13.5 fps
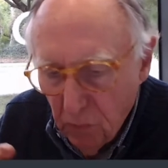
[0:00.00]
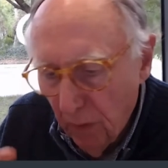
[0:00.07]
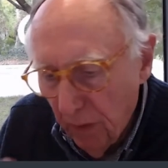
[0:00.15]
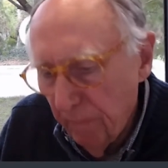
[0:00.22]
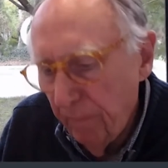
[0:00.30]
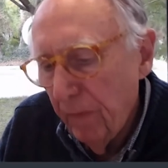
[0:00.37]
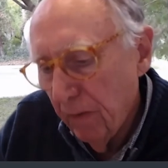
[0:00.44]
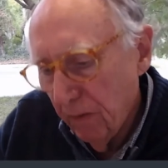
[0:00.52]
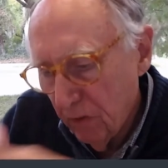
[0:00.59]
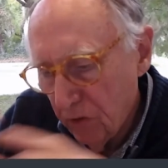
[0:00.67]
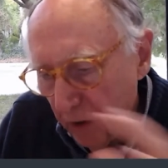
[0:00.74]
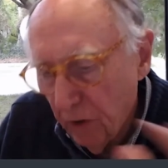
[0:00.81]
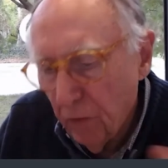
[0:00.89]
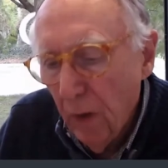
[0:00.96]
one, the
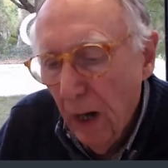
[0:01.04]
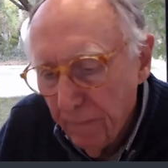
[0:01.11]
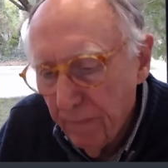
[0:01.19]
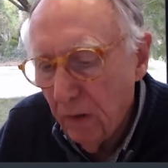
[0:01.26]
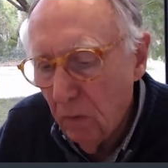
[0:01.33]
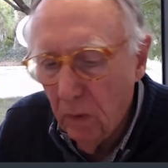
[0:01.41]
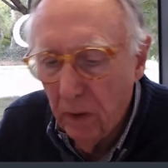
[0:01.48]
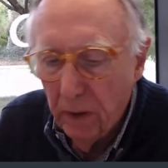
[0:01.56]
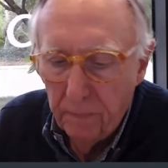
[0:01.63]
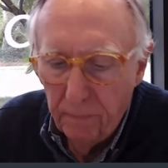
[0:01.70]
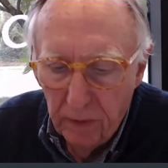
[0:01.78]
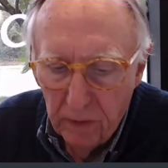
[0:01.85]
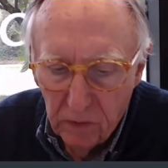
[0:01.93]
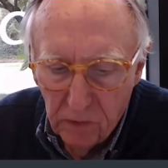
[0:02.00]
geographic one,